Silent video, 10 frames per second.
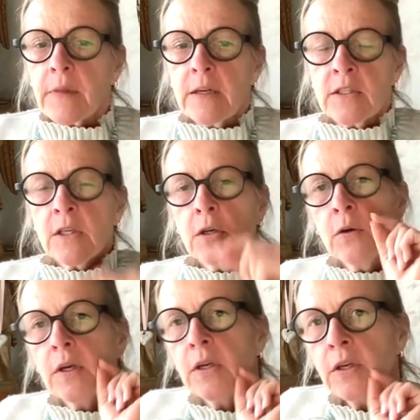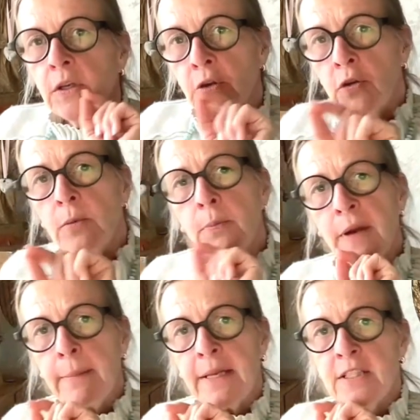So your
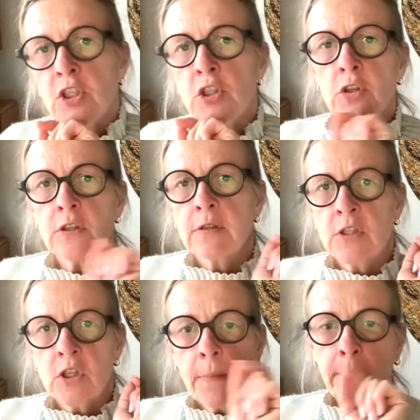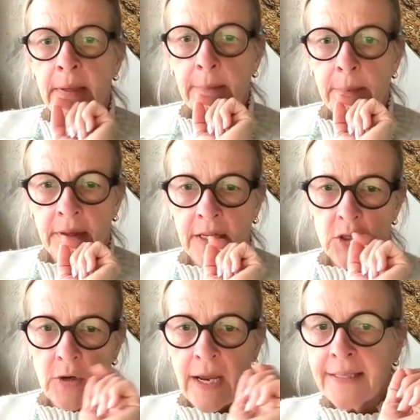brand message should stop people in their
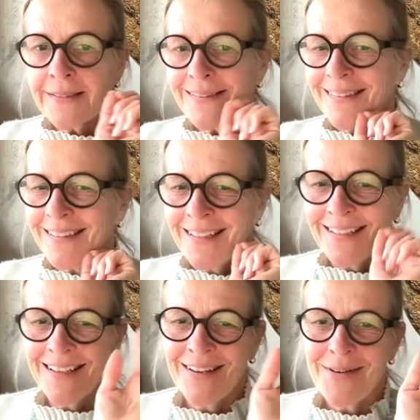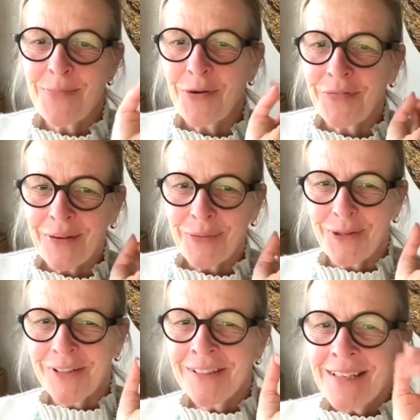tracks in a perfect
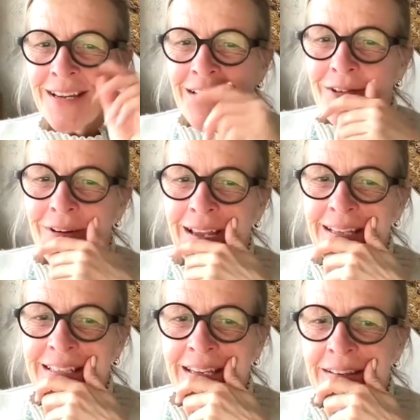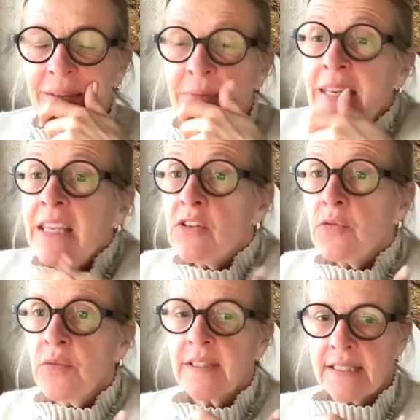world, right? And they need to
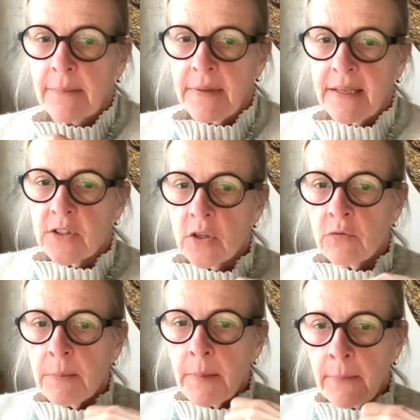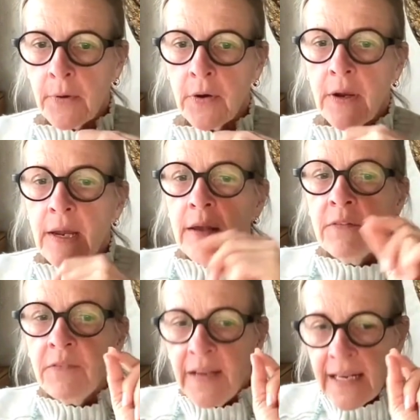feel something. So remember,
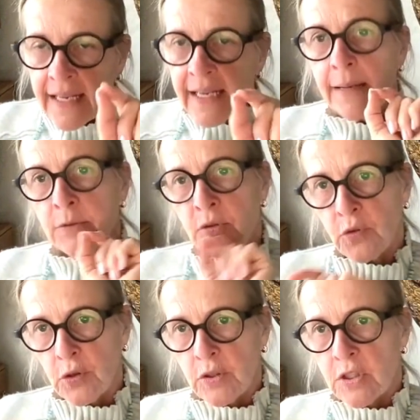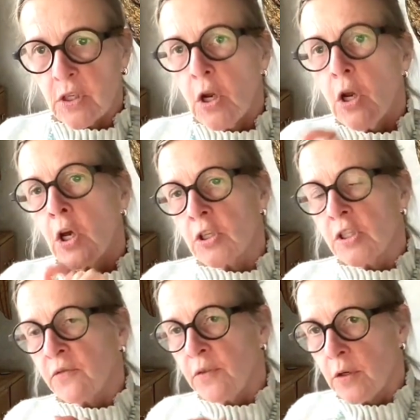feeling comes first,
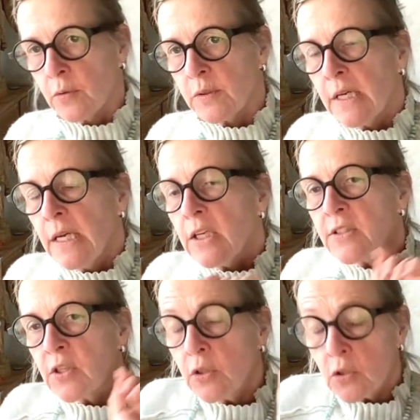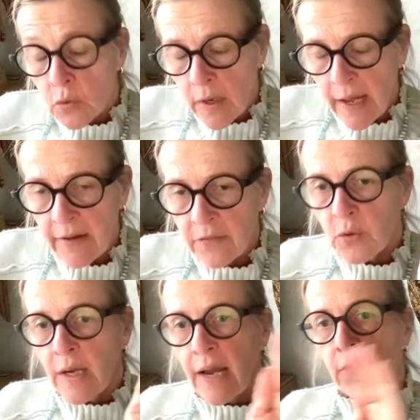logic follows. So you do have to
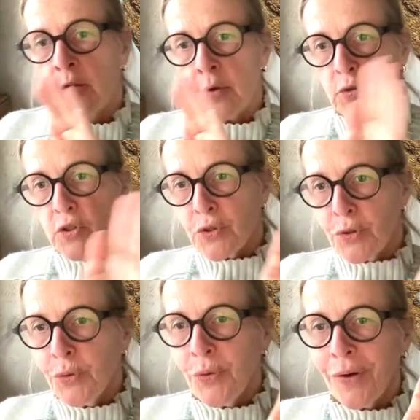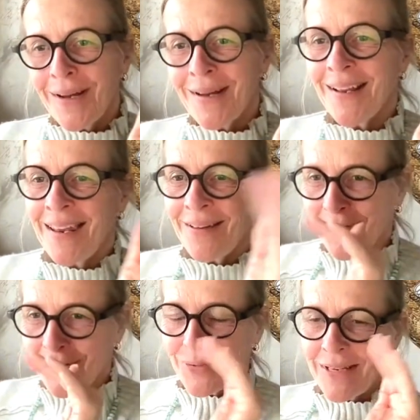cover those two
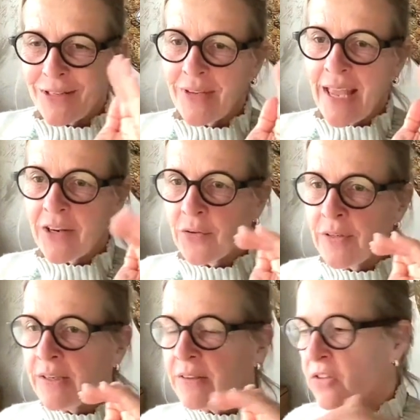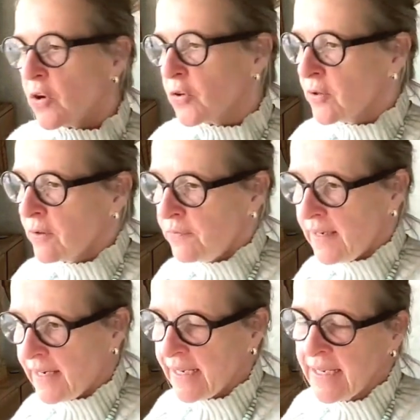levels, right? You can't only talk to the
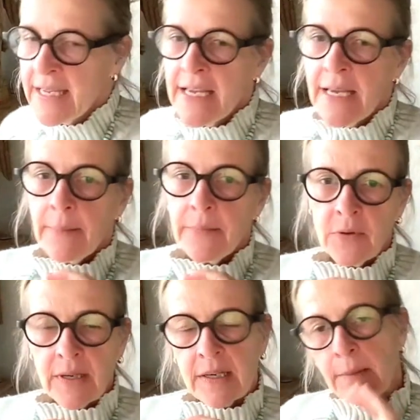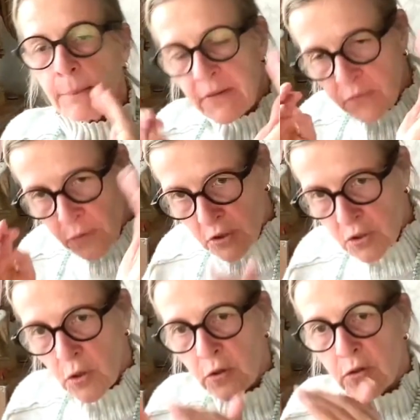feeling. You can, but first
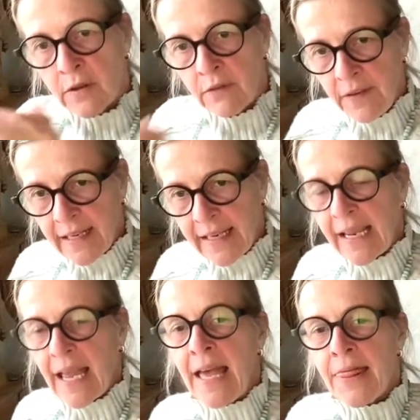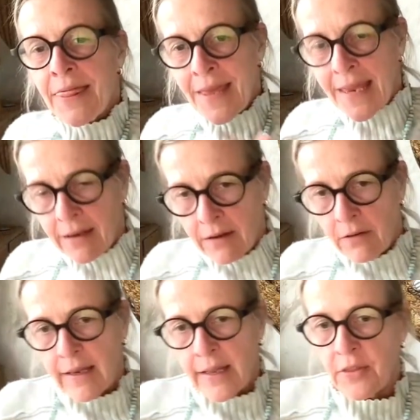talk to the feeling and then
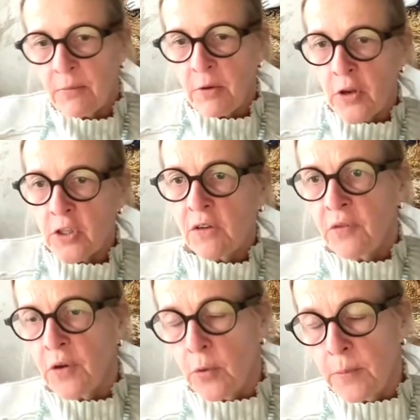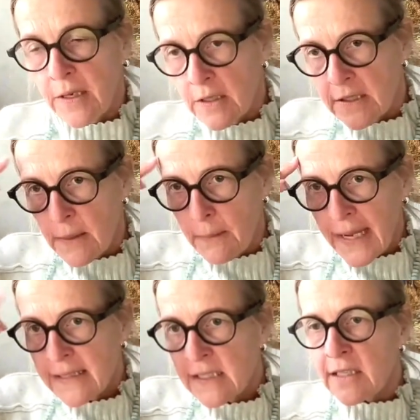let the logic follow, because the
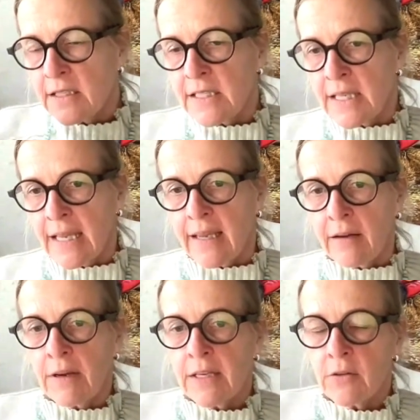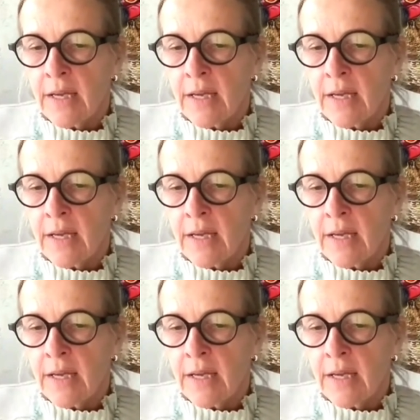mind starts thinking, right?